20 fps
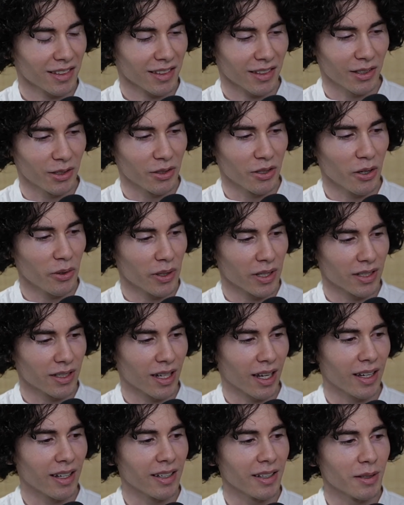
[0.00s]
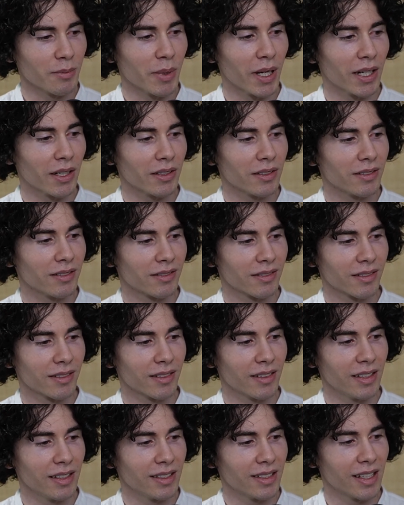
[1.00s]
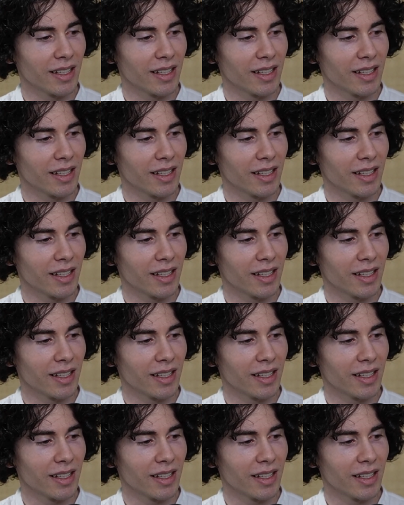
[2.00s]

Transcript: there's no anxiety about these